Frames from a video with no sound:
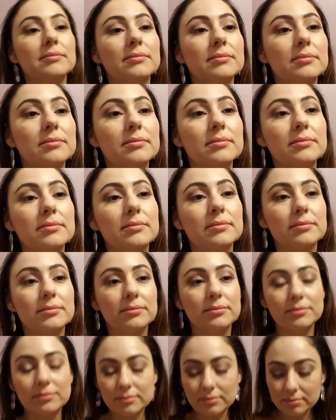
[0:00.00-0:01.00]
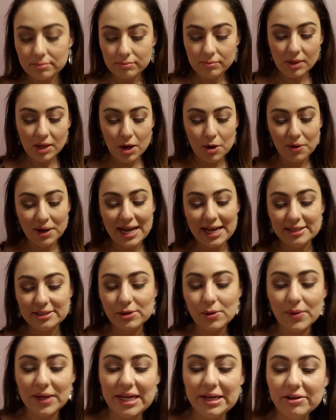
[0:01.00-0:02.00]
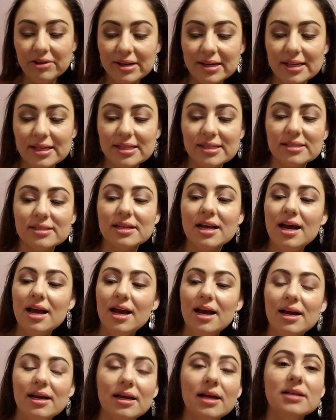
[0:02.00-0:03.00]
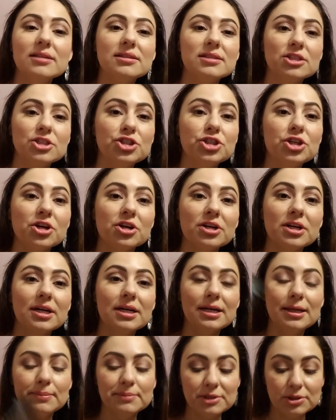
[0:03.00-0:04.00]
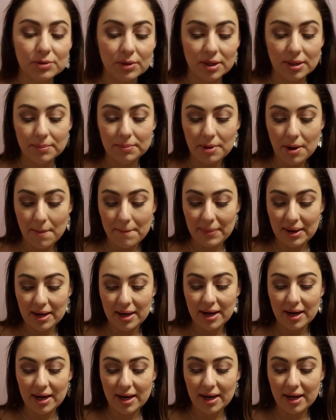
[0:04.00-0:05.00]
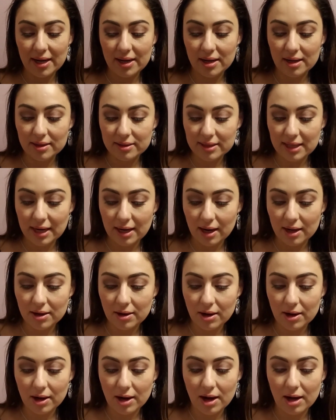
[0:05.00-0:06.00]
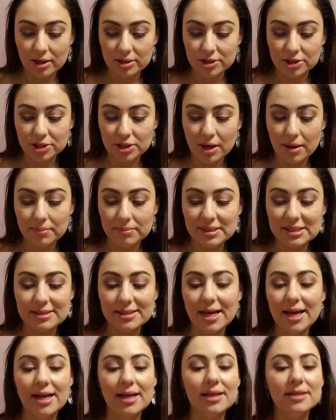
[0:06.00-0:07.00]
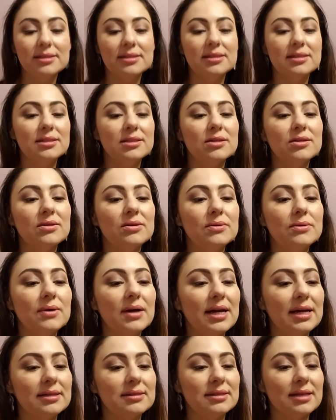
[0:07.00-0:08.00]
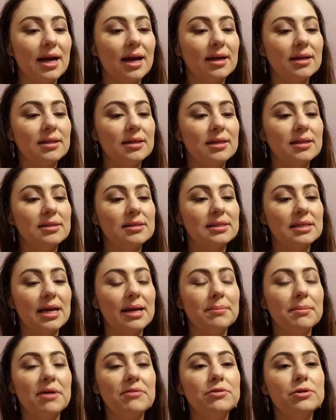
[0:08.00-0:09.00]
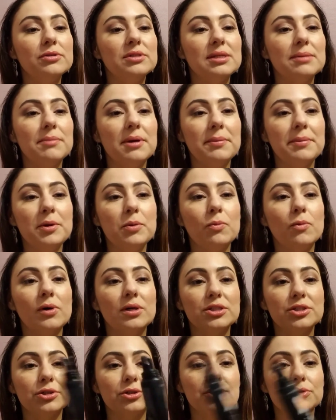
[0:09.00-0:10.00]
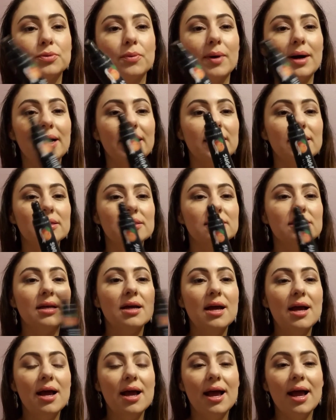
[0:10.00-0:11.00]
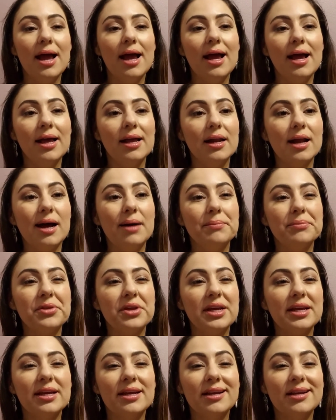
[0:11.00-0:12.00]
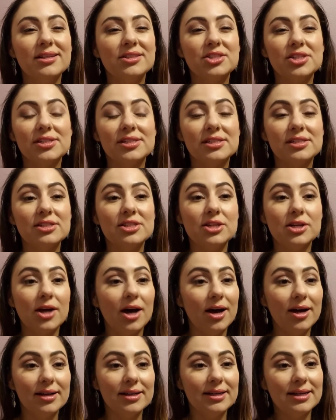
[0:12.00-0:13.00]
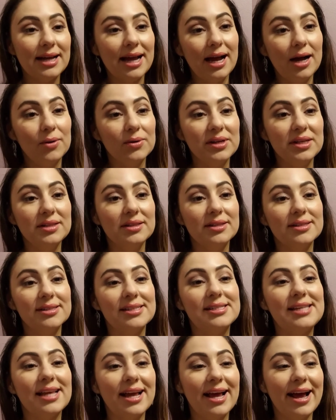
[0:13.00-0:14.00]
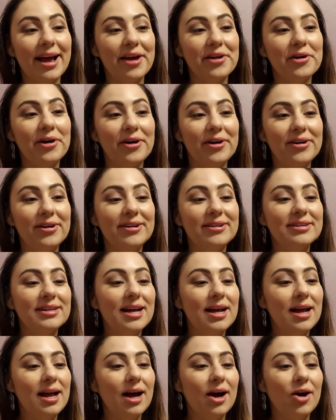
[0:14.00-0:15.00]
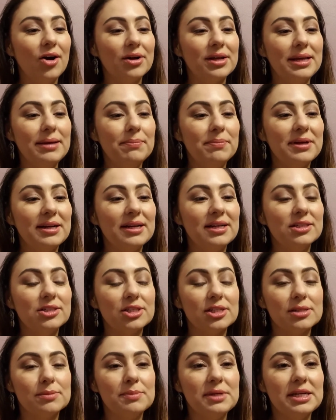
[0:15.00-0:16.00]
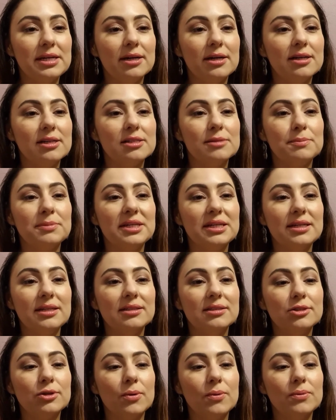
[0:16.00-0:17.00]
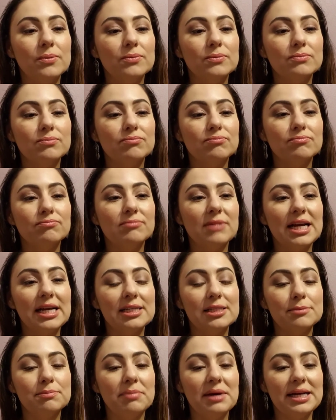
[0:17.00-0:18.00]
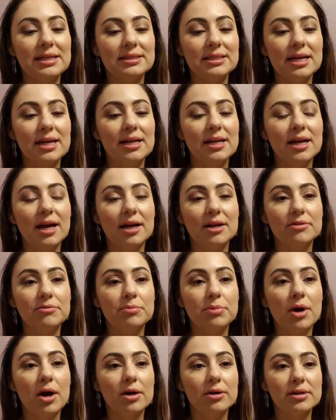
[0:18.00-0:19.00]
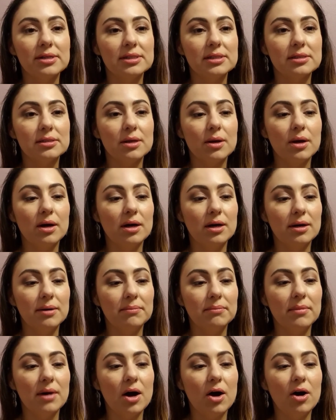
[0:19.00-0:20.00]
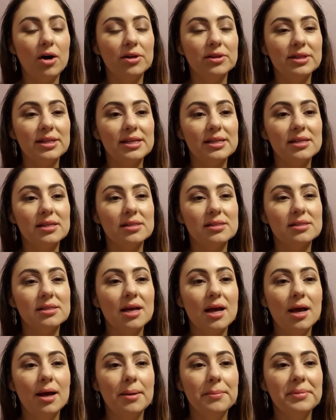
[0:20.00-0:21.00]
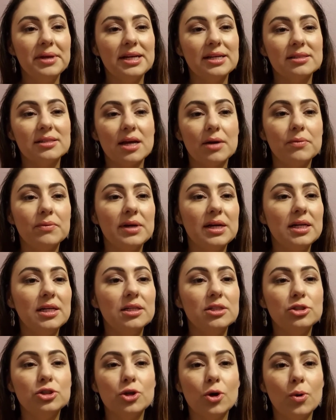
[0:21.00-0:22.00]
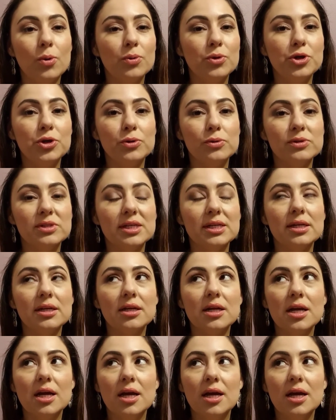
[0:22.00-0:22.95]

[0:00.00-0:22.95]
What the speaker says: back. Okay, so here it is. It's the Sugar Lip Scrub that I got on Shop Miss A. It's still exactly the same. I've used it maybe once or twice, and I'm thinking just not counting this at all. I'll keep it in just because, but don't expect any kind of progress on this because I really don't use it.